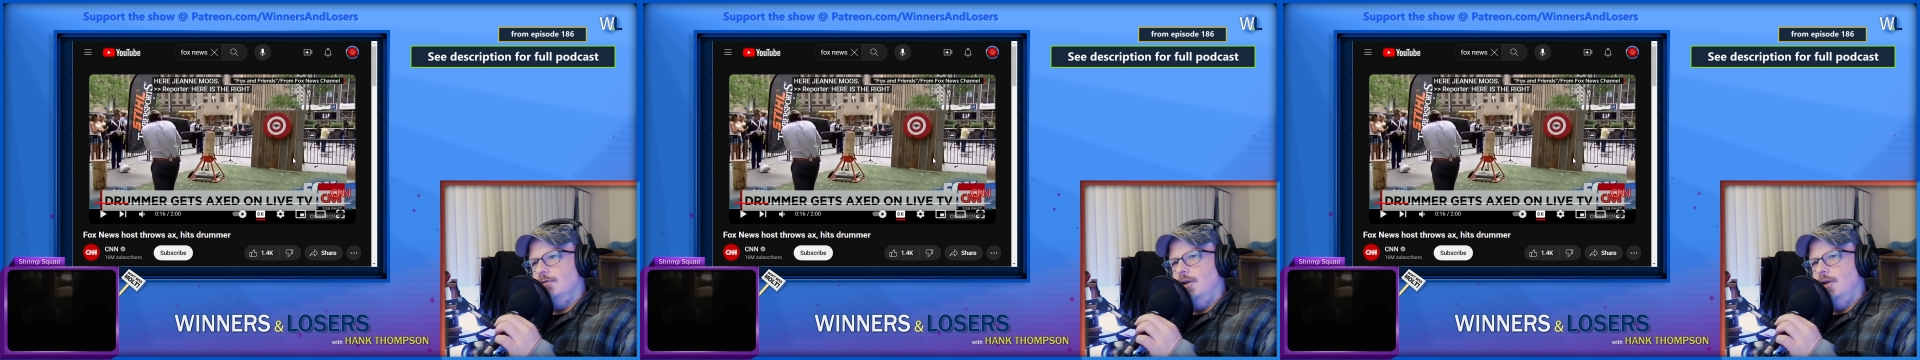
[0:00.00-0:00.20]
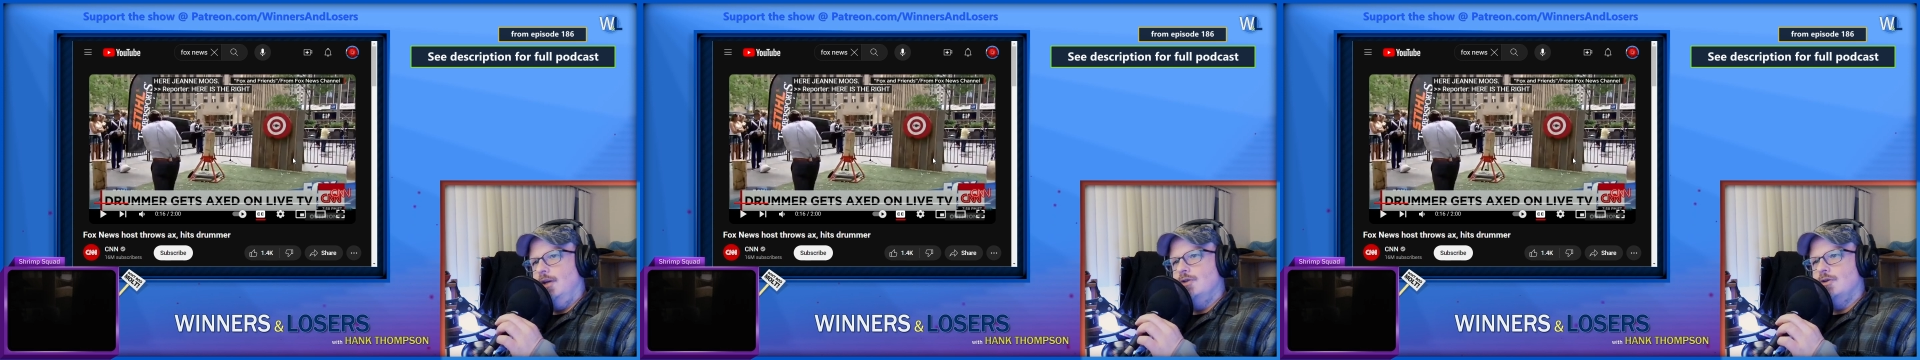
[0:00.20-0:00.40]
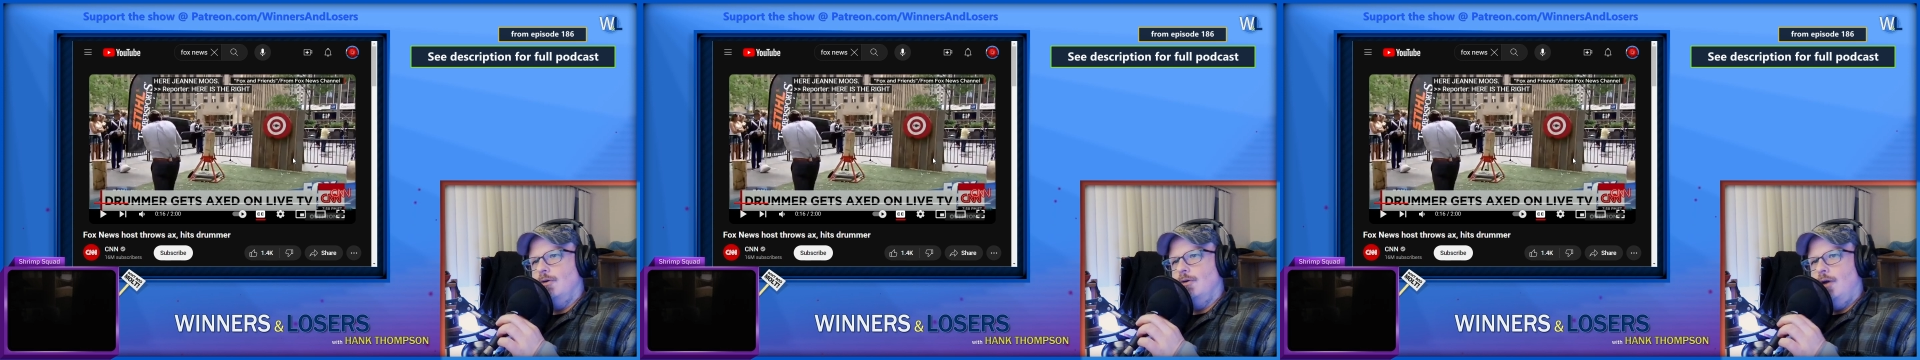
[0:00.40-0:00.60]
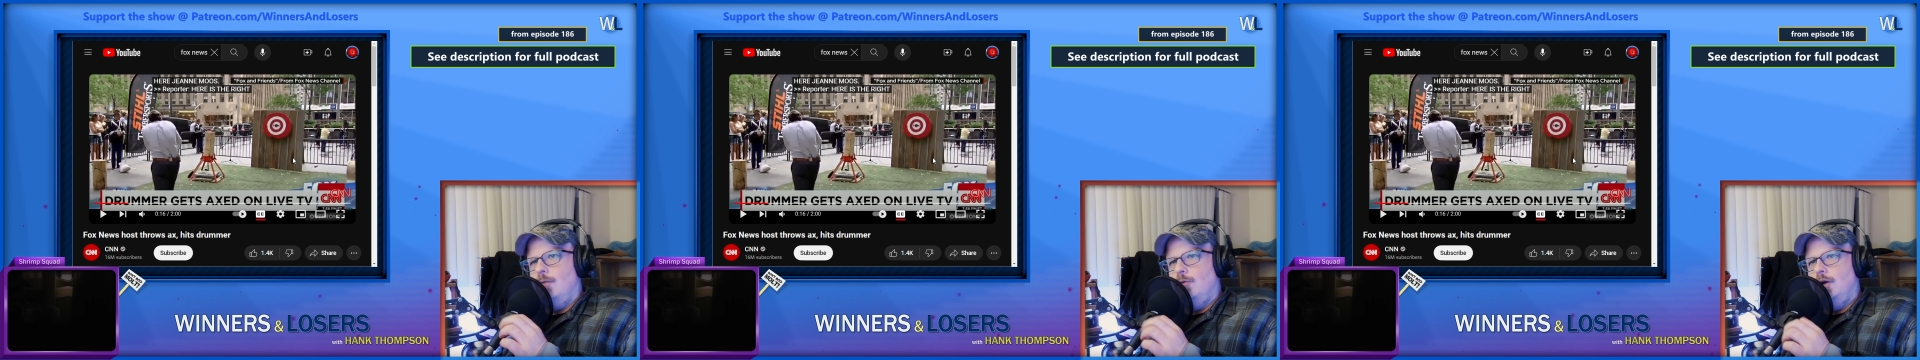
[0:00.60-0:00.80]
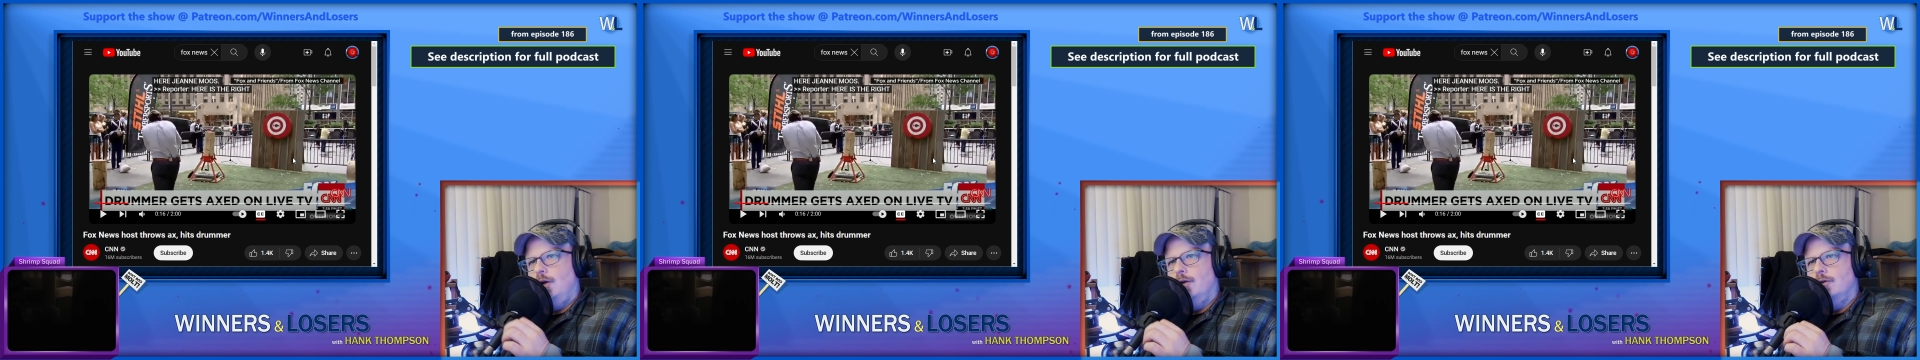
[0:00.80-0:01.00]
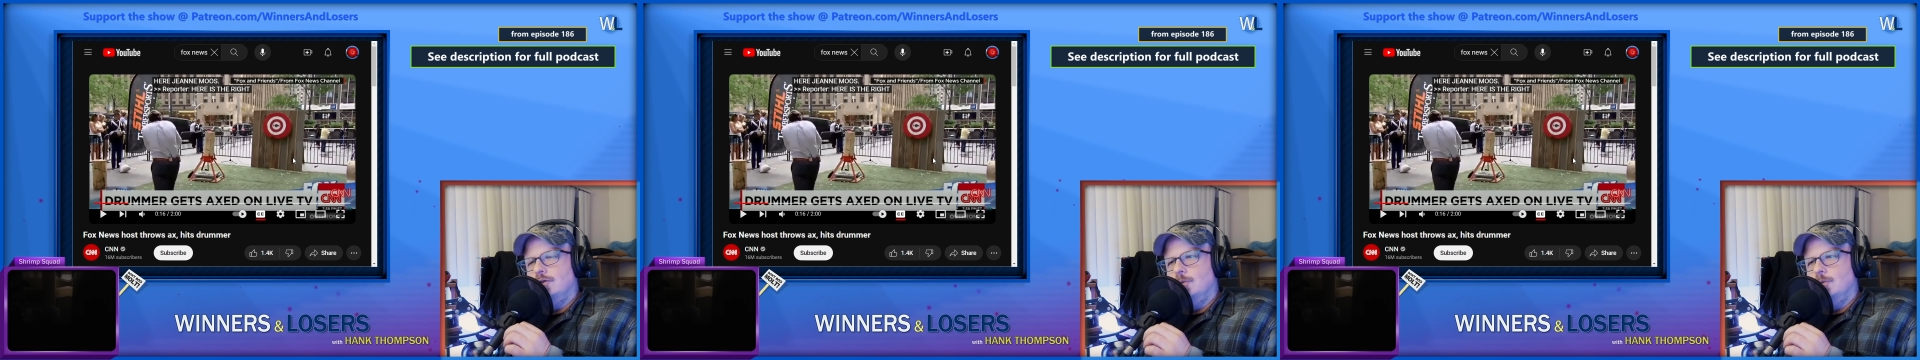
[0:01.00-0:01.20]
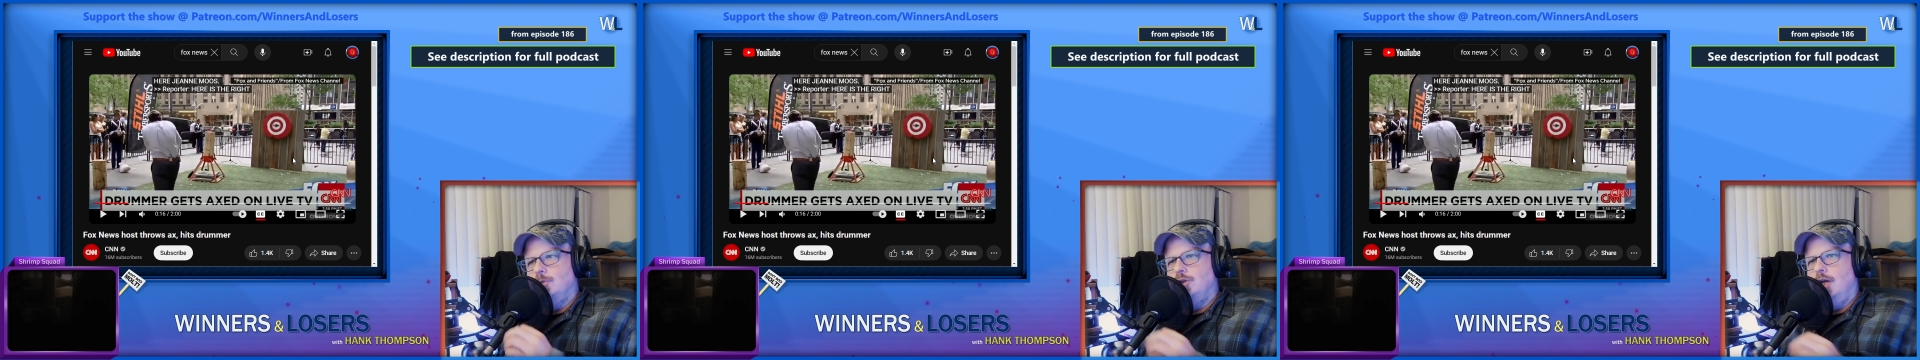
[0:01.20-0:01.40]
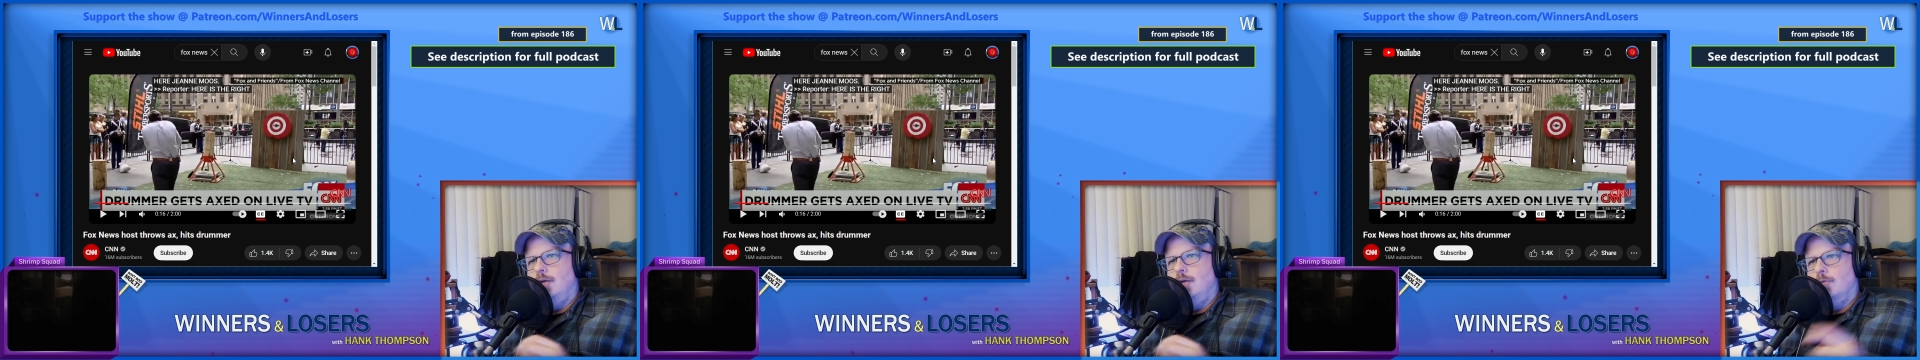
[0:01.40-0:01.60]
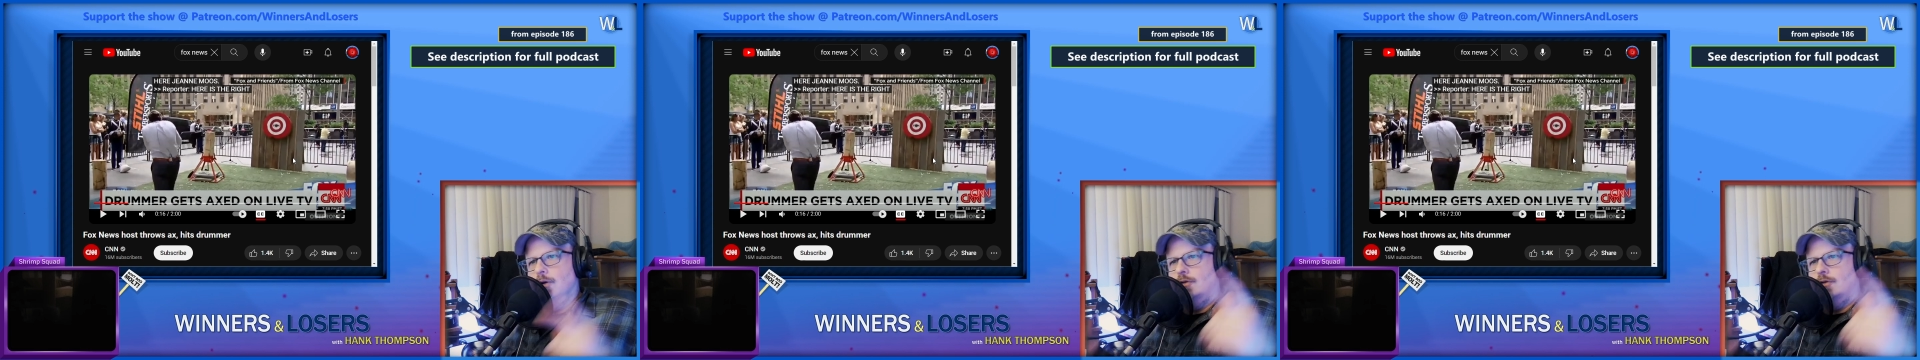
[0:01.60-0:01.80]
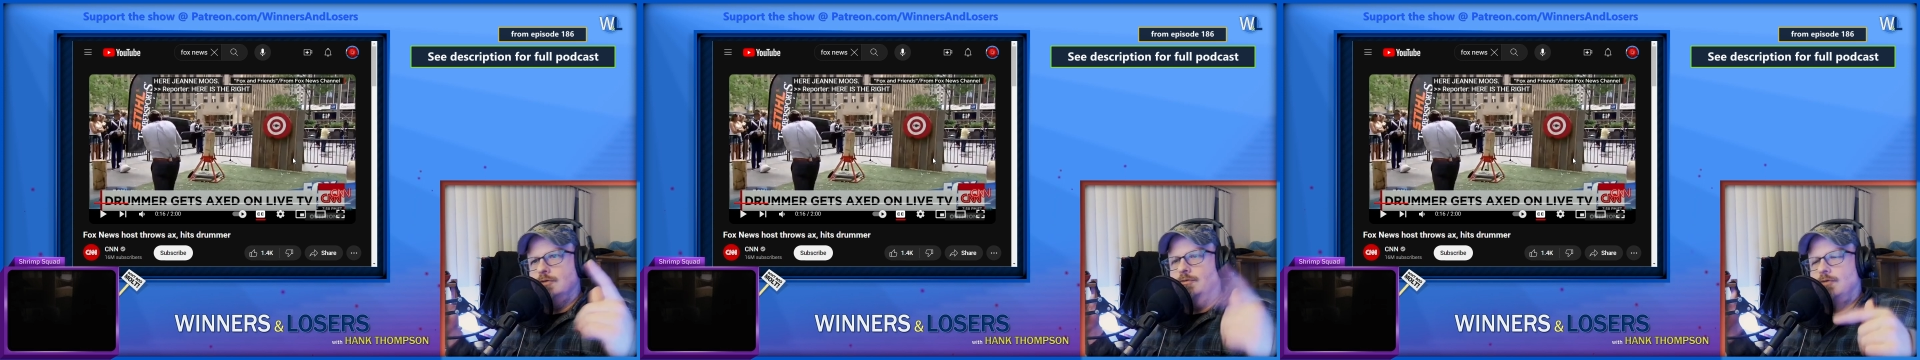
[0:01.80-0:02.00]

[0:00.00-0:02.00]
an Instagram reel or some shit where